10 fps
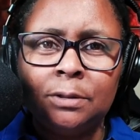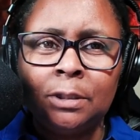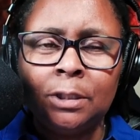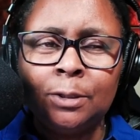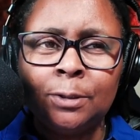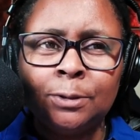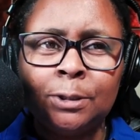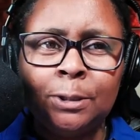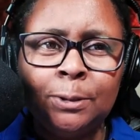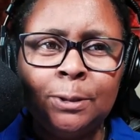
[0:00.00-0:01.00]
good old
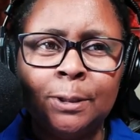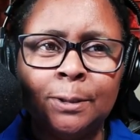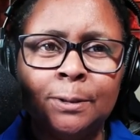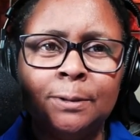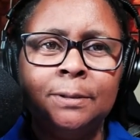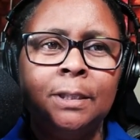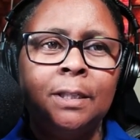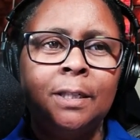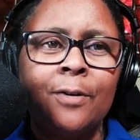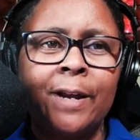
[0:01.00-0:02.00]
Google.
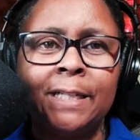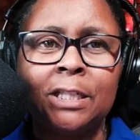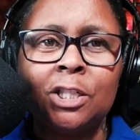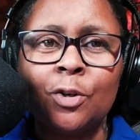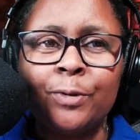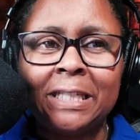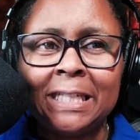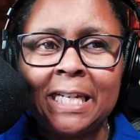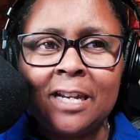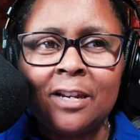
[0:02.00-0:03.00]
All right, so we
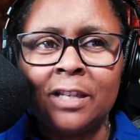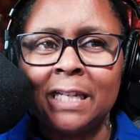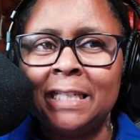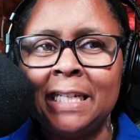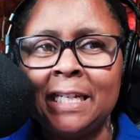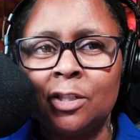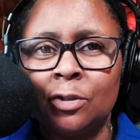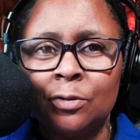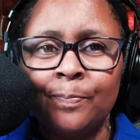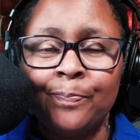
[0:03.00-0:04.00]
see here that
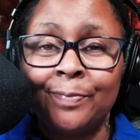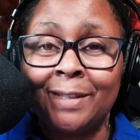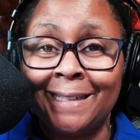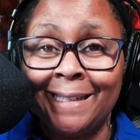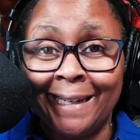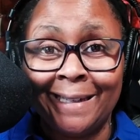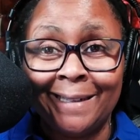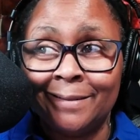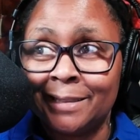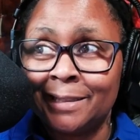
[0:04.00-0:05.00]
diesel today,
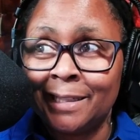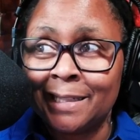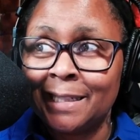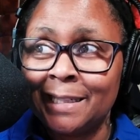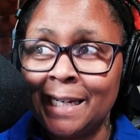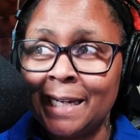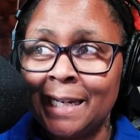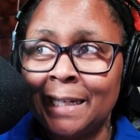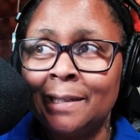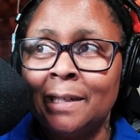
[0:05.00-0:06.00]
this is just
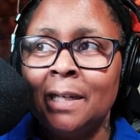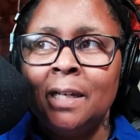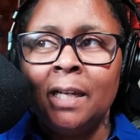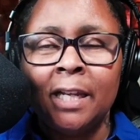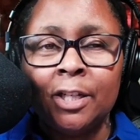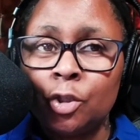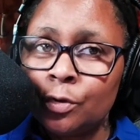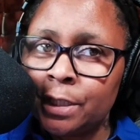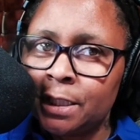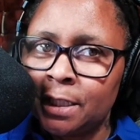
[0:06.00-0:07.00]
today in
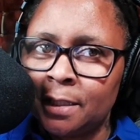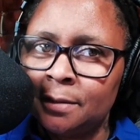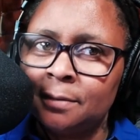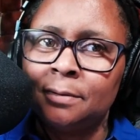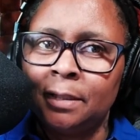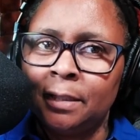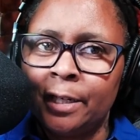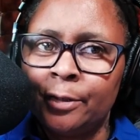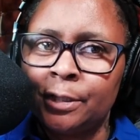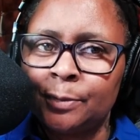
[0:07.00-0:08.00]
Georgia, and
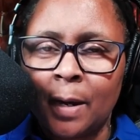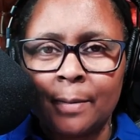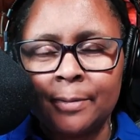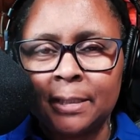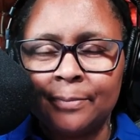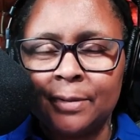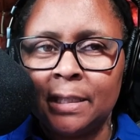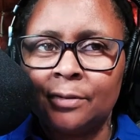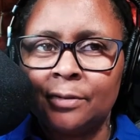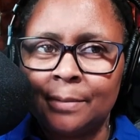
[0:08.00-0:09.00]
I know it's probably something
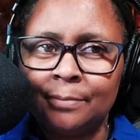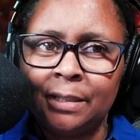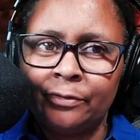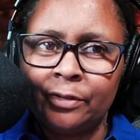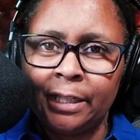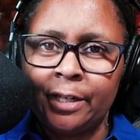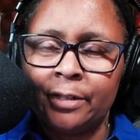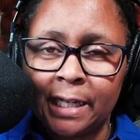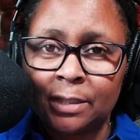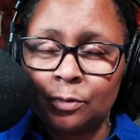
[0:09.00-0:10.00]
else, something different there,
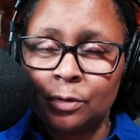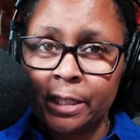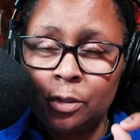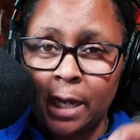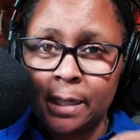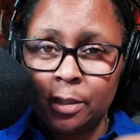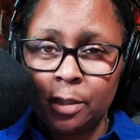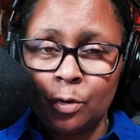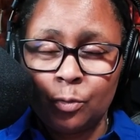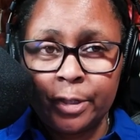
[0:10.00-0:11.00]
and that's why you got to
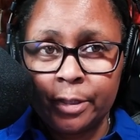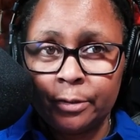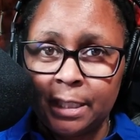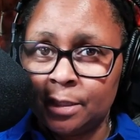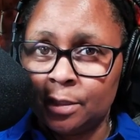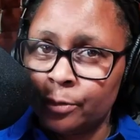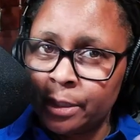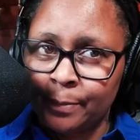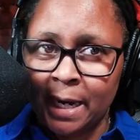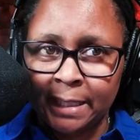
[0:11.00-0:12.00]
know where your diesel, where
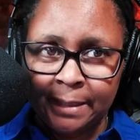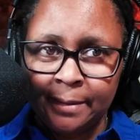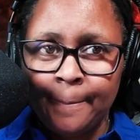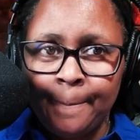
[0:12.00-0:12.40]
you're buying it.